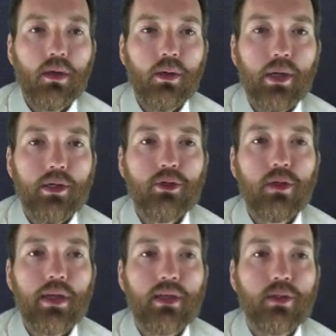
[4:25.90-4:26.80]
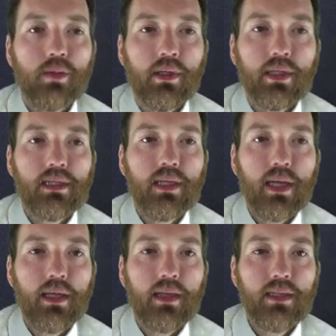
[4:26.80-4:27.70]
All right, you try this one. Let's
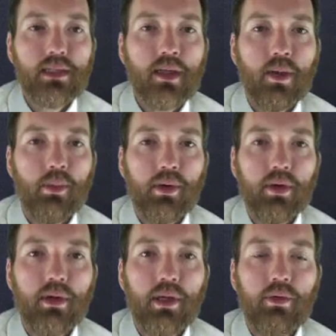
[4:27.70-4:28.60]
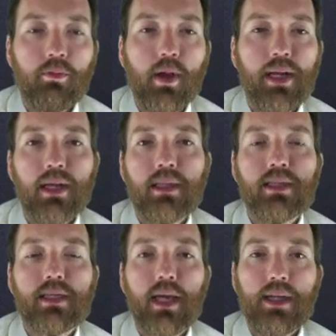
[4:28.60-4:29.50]
take this number and write it in
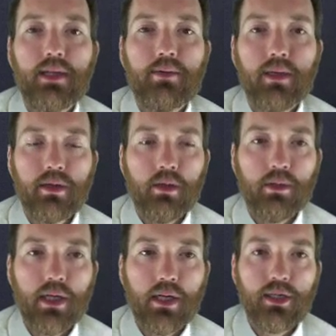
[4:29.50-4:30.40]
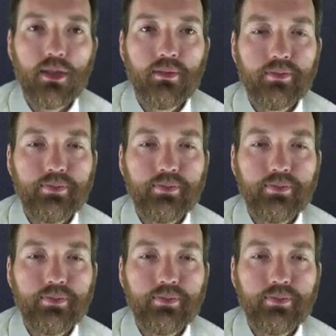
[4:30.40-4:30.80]
scientific notation.